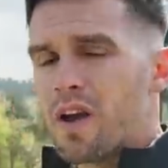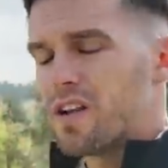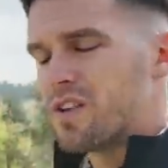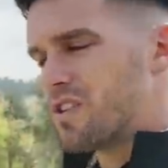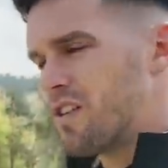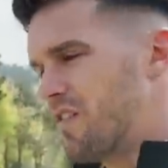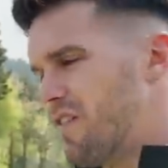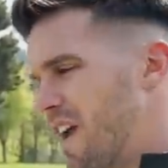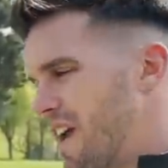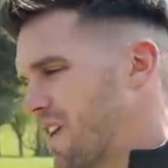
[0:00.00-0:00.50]

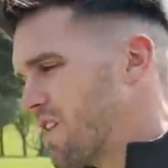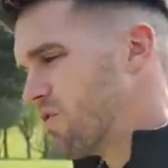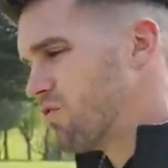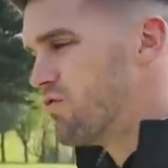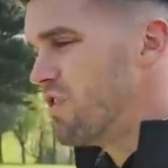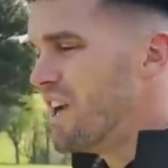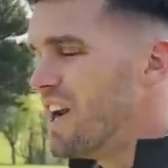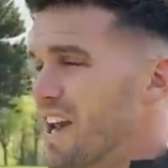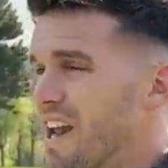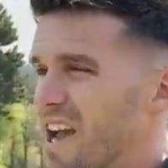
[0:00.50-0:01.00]
It's a
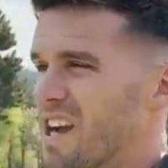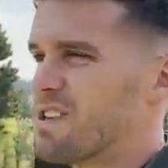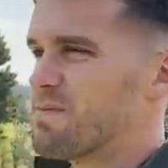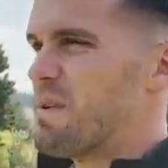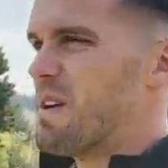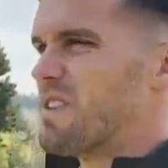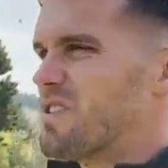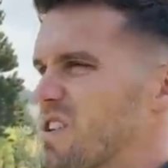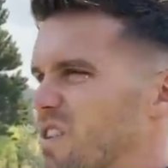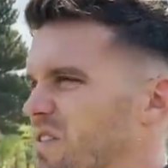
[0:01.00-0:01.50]
really
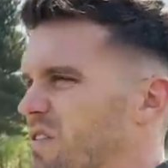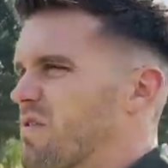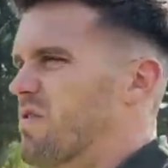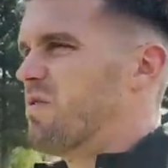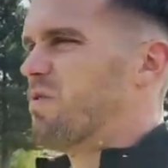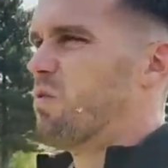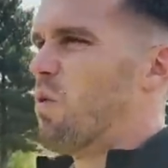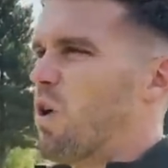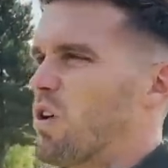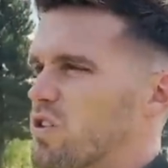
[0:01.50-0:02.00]
expensive
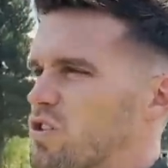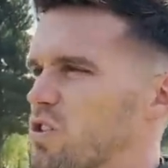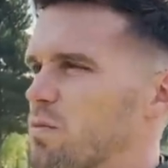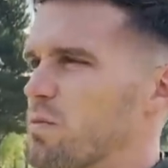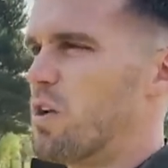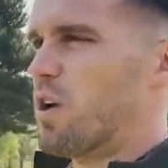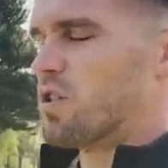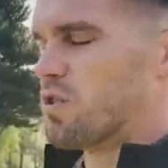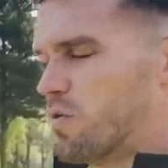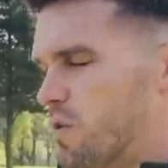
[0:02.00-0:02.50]
watch, to
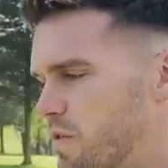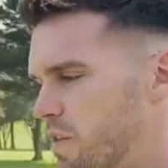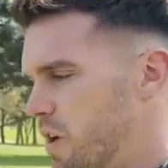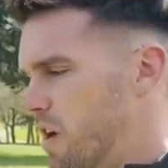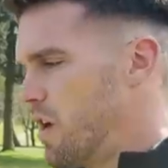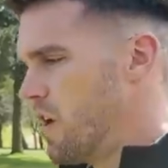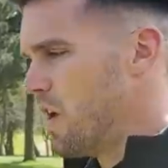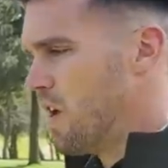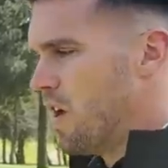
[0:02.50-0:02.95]
be honest with you.